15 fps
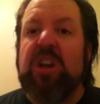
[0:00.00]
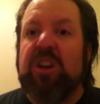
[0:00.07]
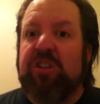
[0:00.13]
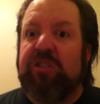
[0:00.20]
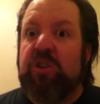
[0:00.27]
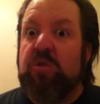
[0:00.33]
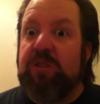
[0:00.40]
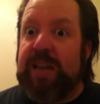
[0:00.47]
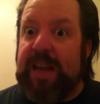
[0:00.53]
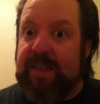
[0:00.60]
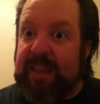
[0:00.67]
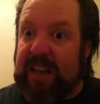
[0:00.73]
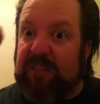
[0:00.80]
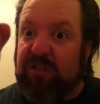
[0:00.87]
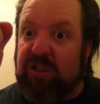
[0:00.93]
So you take
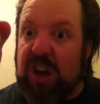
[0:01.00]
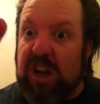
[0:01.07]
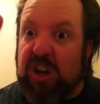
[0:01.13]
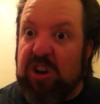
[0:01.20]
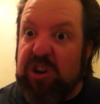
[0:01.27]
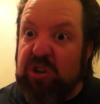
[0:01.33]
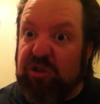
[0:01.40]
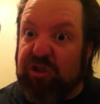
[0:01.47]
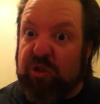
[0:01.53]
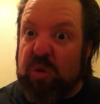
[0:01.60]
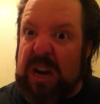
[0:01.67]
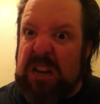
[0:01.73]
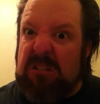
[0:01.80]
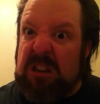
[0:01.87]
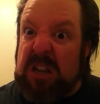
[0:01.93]
that sucker and you
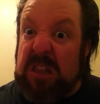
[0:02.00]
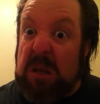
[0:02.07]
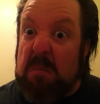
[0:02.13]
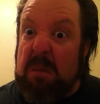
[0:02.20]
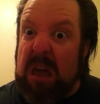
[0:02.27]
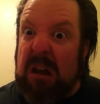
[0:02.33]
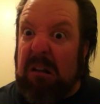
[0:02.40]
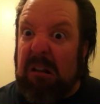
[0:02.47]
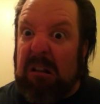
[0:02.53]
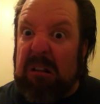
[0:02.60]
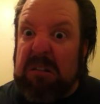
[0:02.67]
squeeze it in the middle.